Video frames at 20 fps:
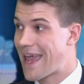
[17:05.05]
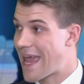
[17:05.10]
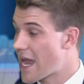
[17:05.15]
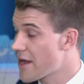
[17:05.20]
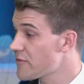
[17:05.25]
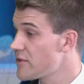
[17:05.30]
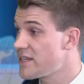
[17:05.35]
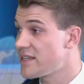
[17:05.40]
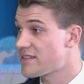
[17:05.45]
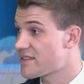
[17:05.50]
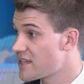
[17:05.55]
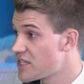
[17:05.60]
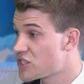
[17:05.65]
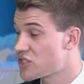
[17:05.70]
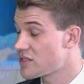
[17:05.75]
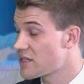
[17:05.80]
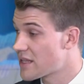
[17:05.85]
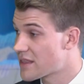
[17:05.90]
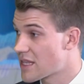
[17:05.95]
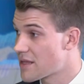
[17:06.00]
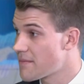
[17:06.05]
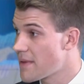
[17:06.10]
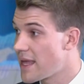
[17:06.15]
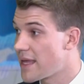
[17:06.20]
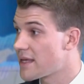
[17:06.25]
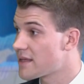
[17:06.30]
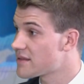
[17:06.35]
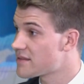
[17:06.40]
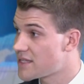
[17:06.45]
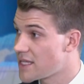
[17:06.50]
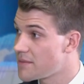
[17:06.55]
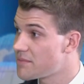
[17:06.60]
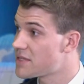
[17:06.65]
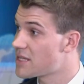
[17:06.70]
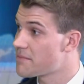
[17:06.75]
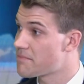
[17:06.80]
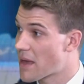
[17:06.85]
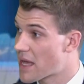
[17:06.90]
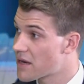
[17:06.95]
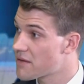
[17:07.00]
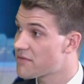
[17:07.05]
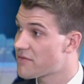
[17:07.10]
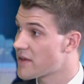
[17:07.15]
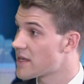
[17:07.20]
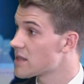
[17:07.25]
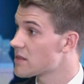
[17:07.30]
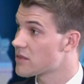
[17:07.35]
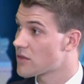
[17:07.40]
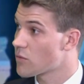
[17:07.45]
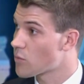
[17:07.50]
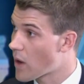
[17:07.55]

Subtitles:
Every decision that they make seems to benefit the